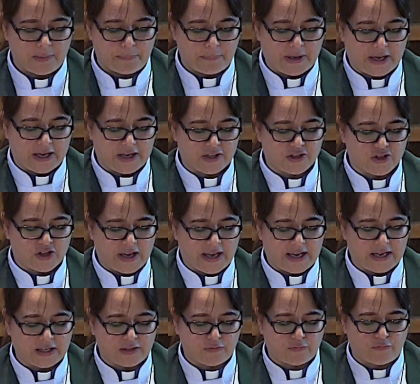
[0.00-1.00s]
page
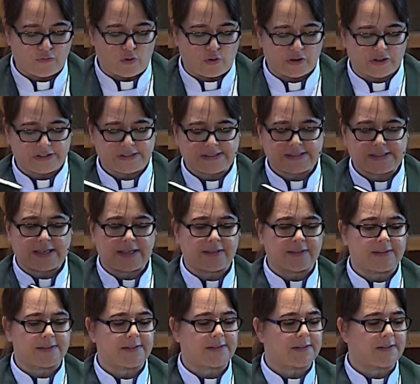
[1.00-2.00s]

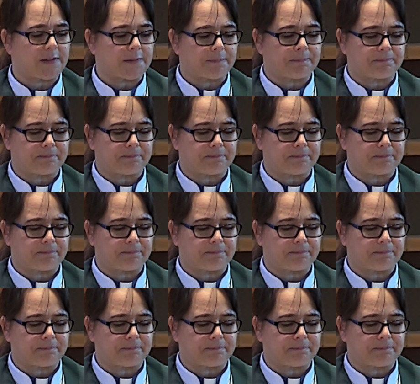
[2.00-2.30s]
846.